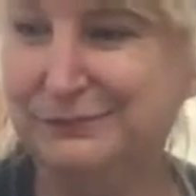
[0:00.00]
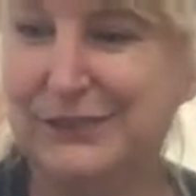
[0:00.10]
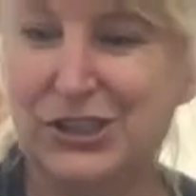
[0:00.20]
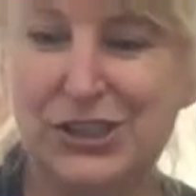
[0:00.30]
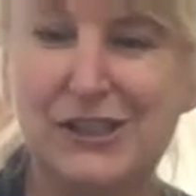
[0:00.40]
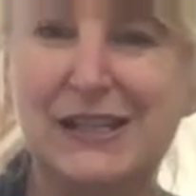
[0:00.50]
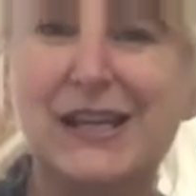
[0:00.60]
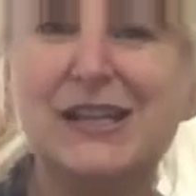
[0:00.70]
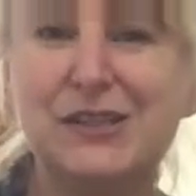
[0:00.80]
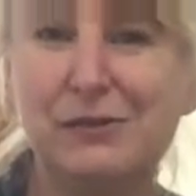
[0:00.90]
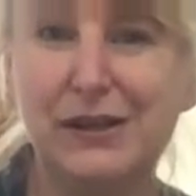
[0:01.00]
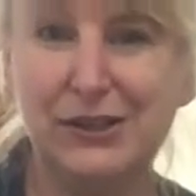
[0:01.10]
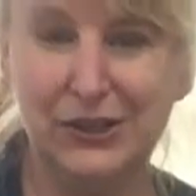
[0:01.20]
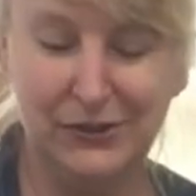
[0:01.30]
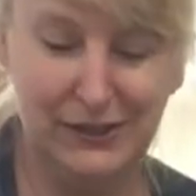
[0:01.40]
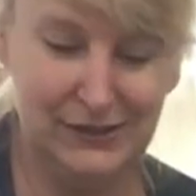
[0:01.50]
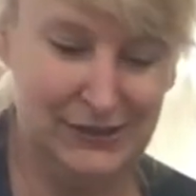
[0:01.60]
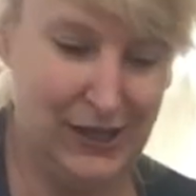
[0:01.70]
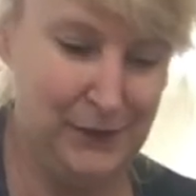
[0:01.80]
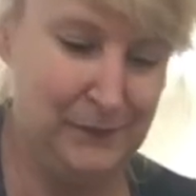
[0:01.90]
It's just an easy way to do it.
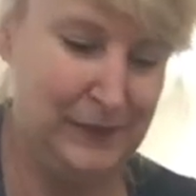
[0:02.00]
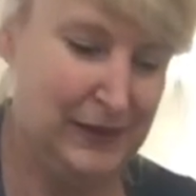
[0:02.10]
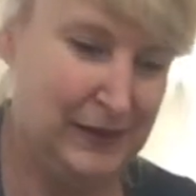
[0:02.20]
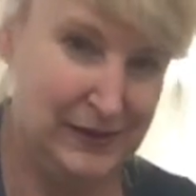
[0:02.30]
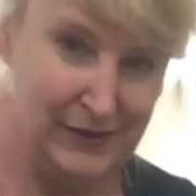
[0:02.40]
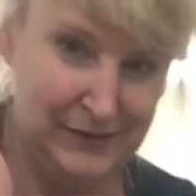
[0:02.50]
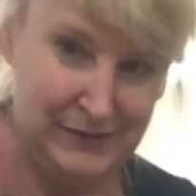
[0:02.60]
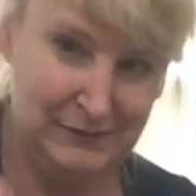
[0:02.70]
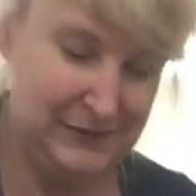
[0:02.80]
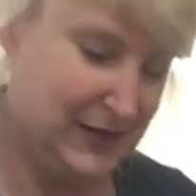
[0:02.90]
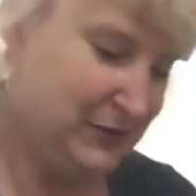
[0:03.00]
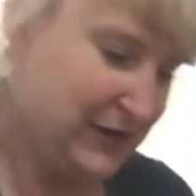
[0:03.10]
So here we